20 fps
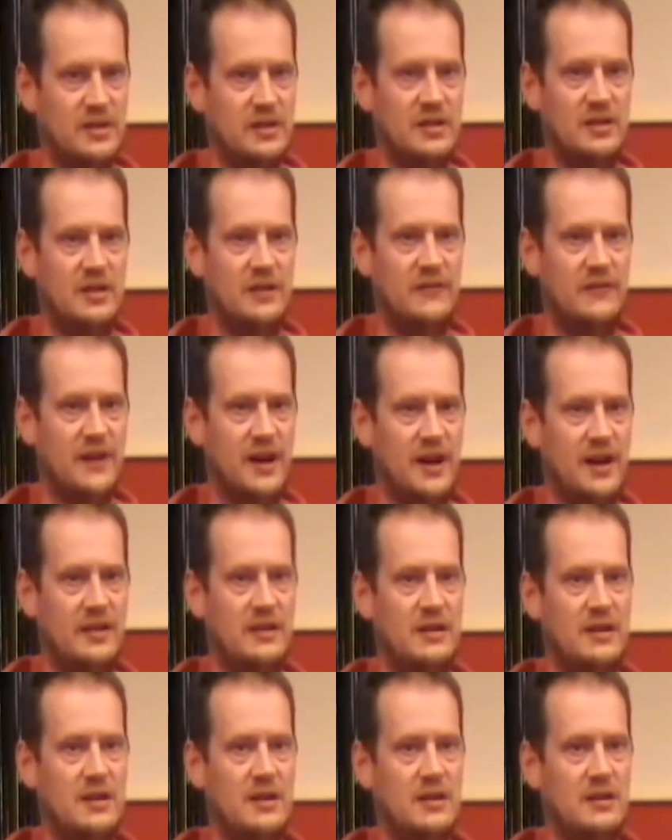You
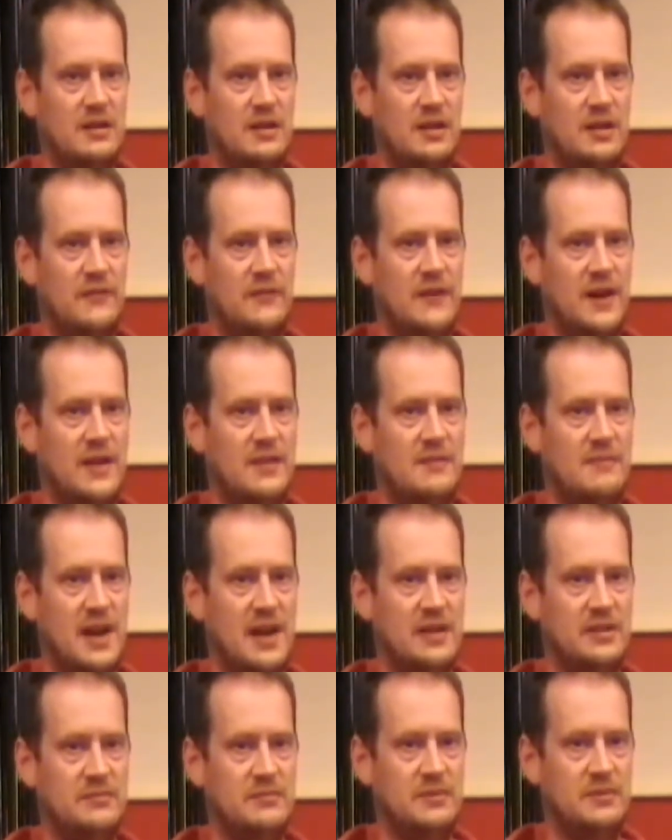define the
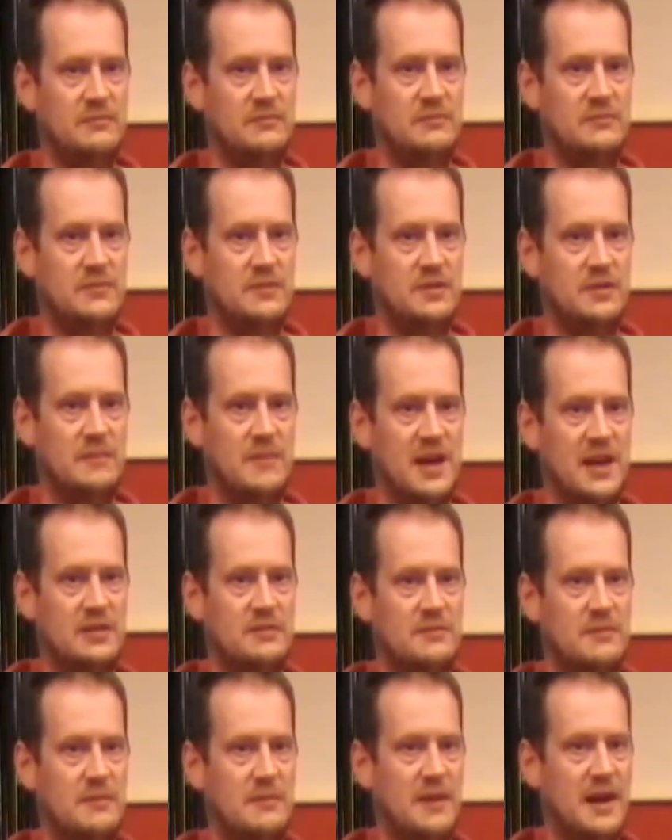maximum
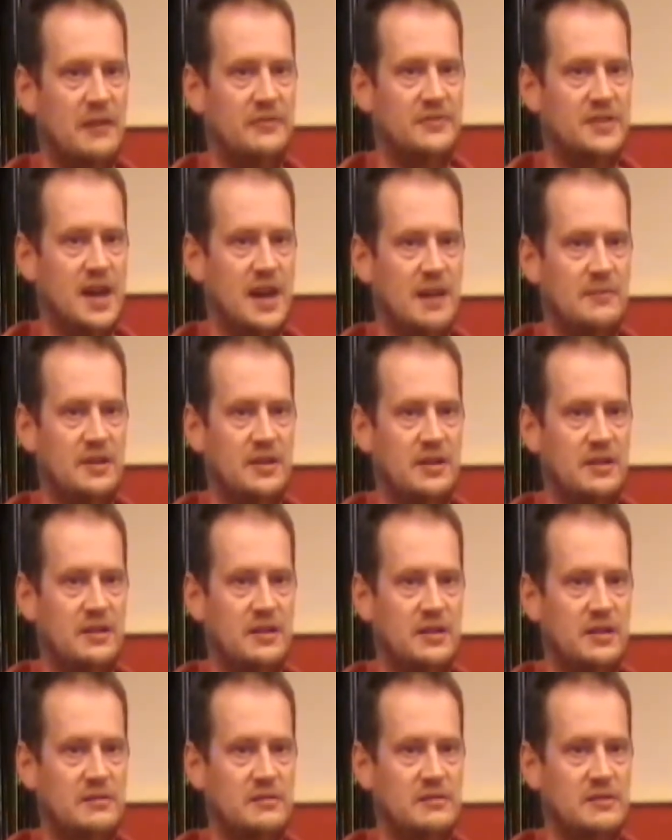amount of time you can
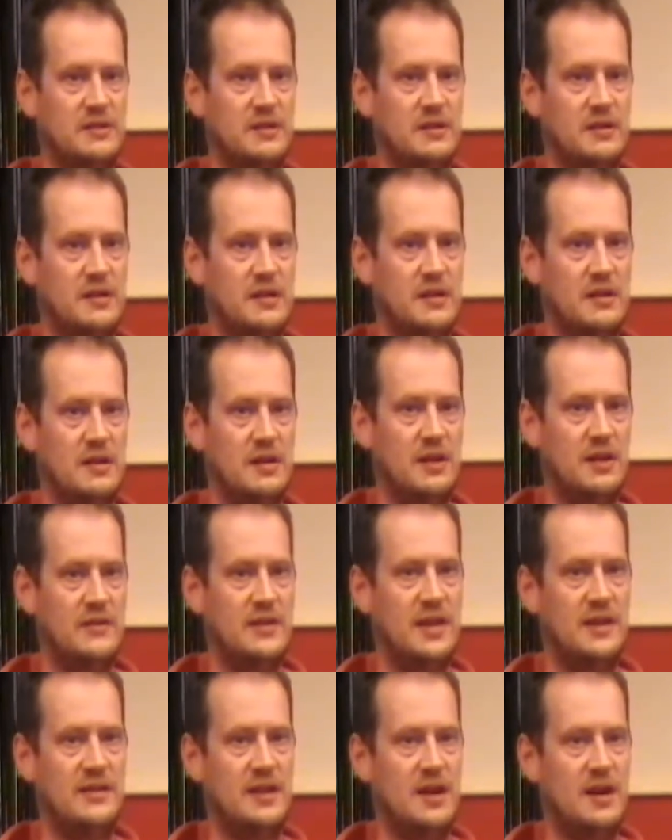use, and
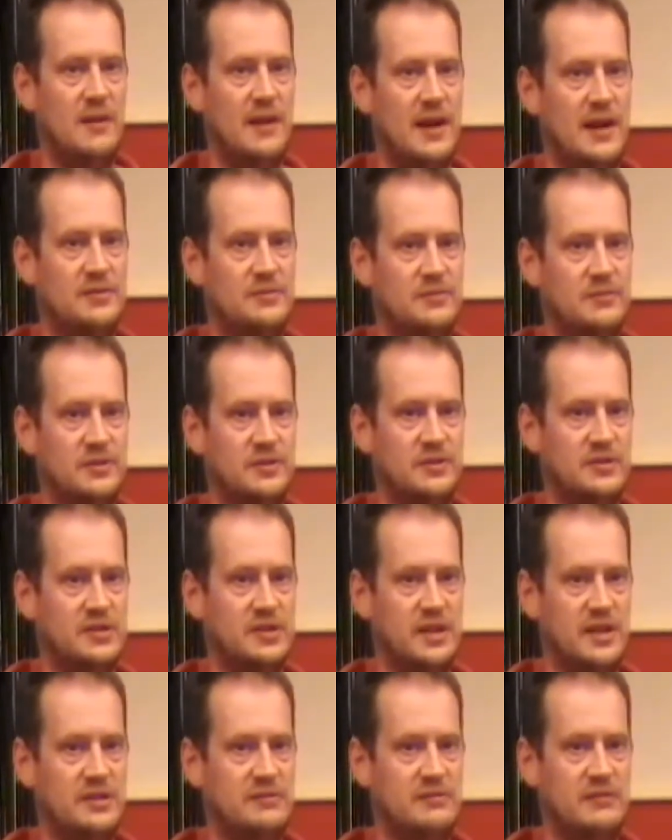then the OS will
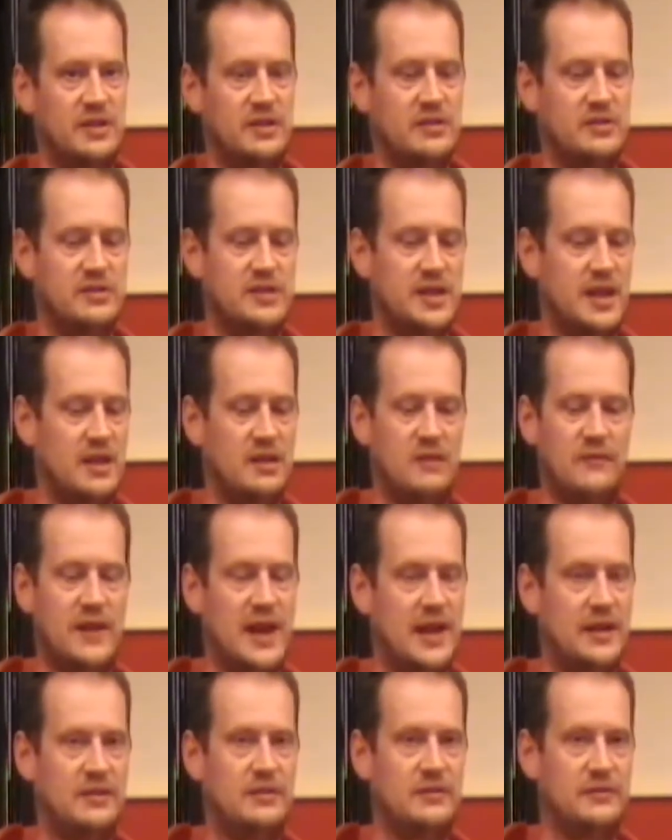just literally just say you've
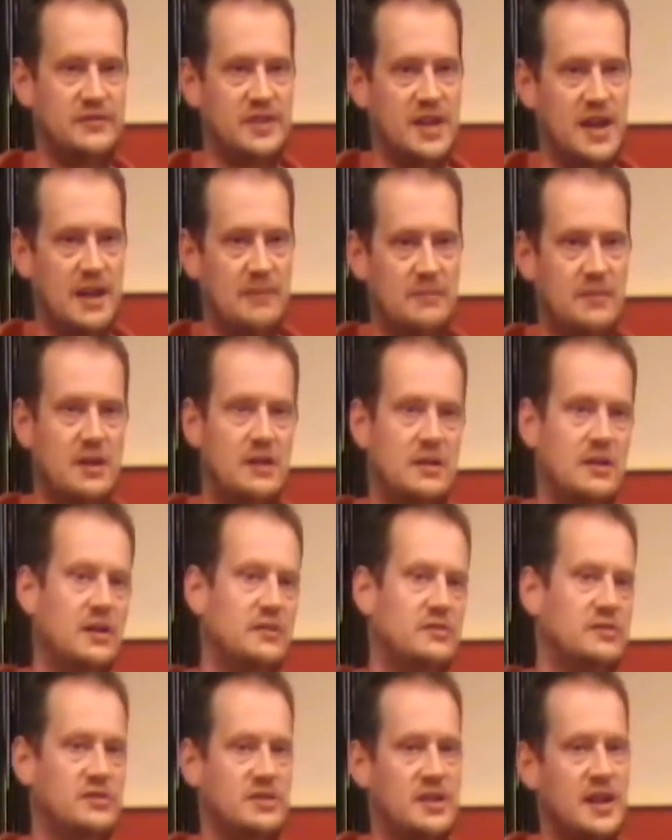had enough time
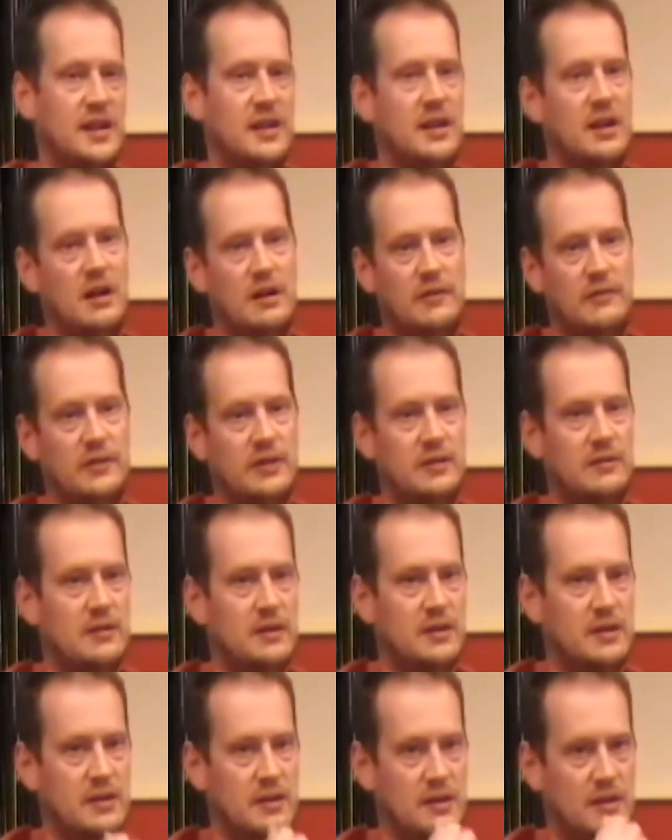and just take it off you.
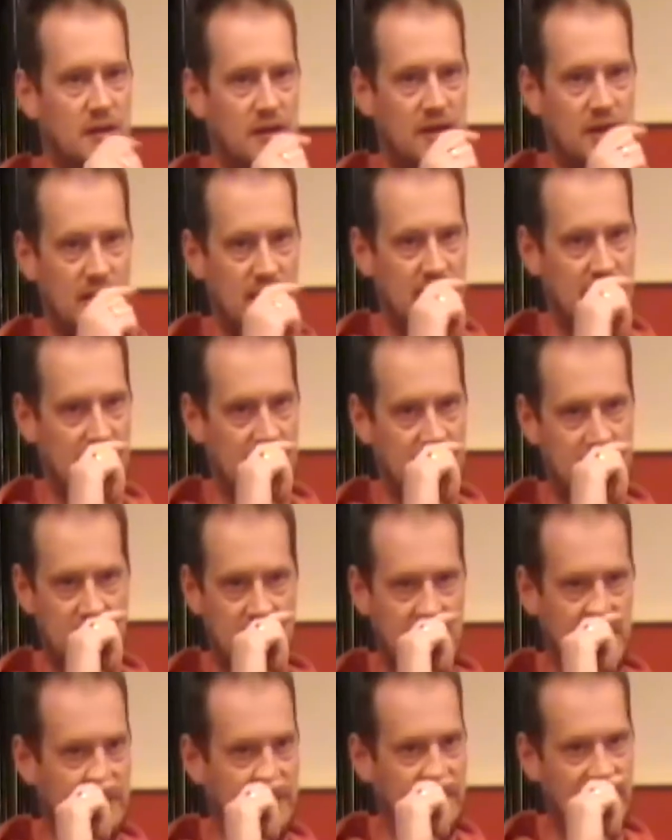
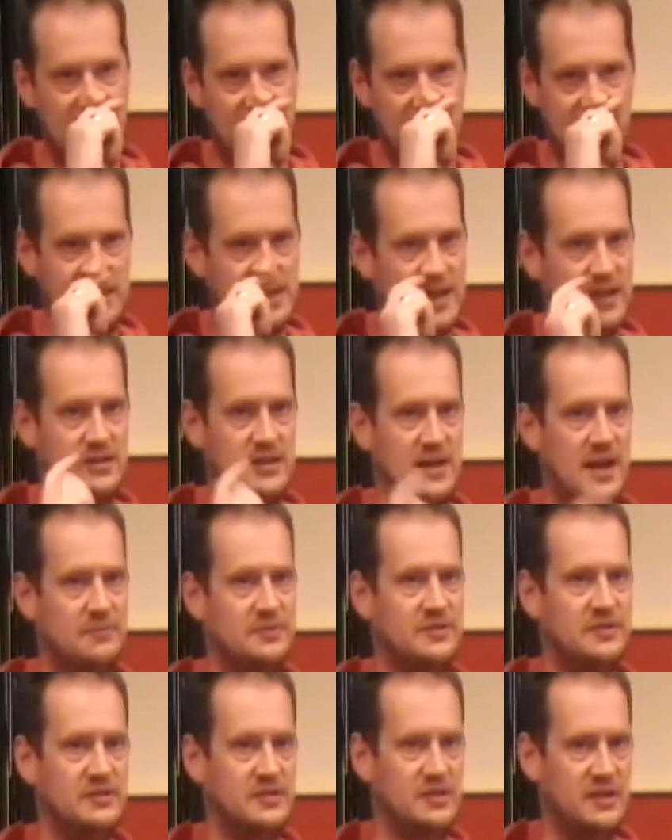And there are various
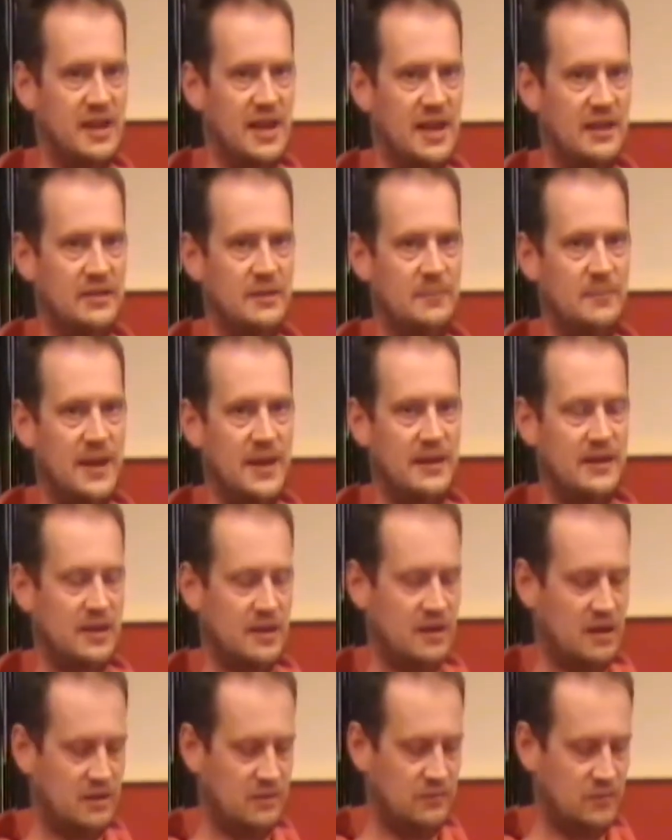exceptions to that
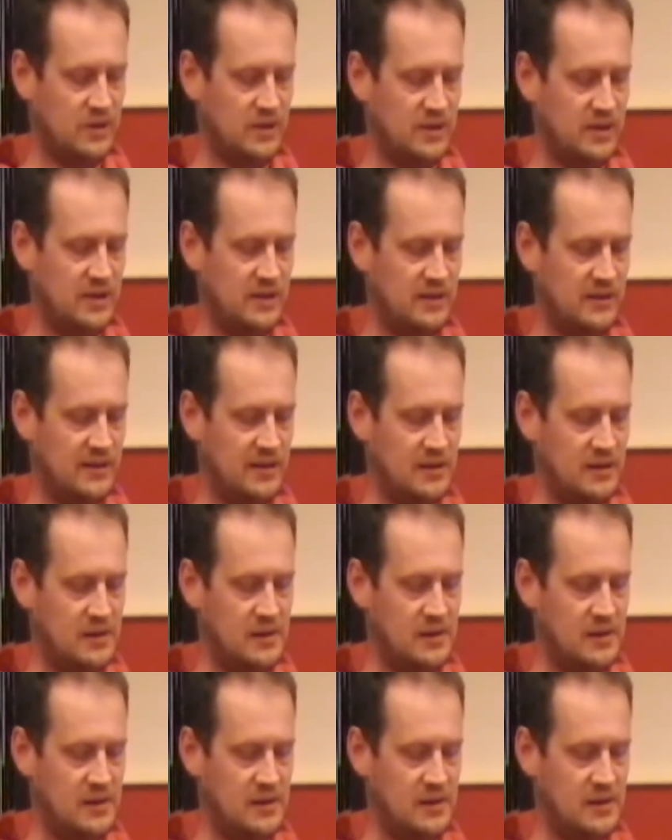depending on what you're doing.